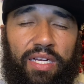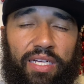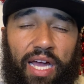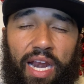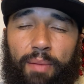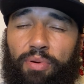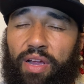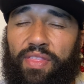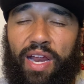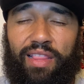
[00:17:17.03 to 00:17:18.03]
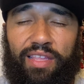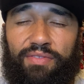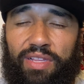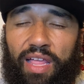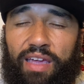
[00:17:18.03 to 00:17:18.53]
God, I pray that I live
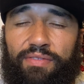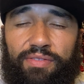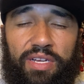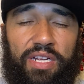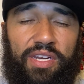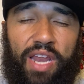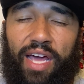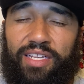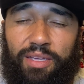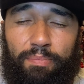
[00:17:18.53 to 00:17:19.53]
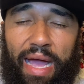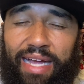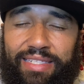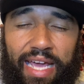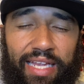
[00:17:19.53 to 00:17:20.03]
a life not as a
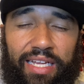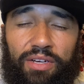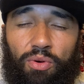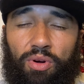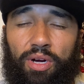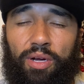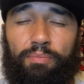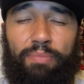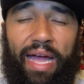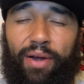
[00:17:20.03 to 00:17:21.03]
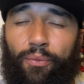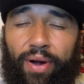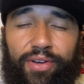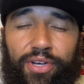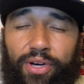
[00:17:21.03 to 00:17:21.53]
bad tenant or a bad
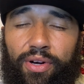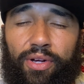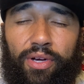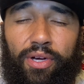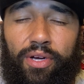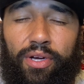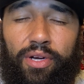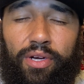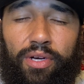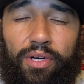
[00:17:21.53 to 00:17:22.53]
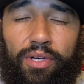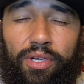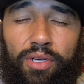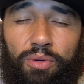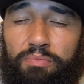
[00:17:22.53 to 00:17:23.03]
renter
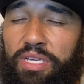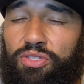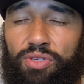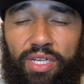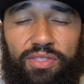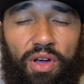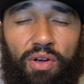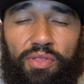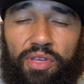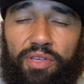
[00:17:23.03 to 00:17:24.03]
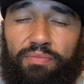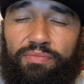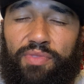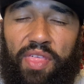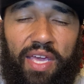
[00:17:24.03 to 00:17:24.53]
who mistreats all the
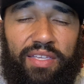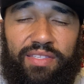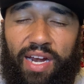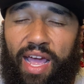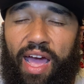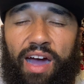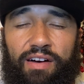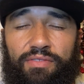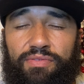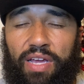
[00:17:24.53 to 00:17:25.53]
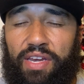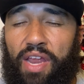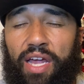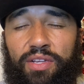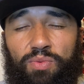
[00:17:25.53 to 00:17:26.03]
things that I have, and
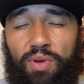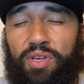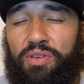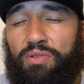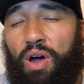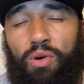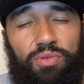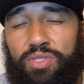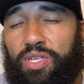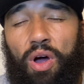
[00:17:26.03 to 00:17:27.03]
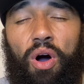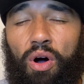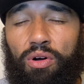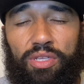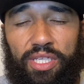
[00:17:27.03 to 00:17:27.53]
not as one who owns it
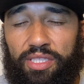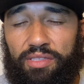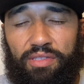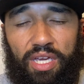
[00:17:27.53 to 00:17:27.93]
all and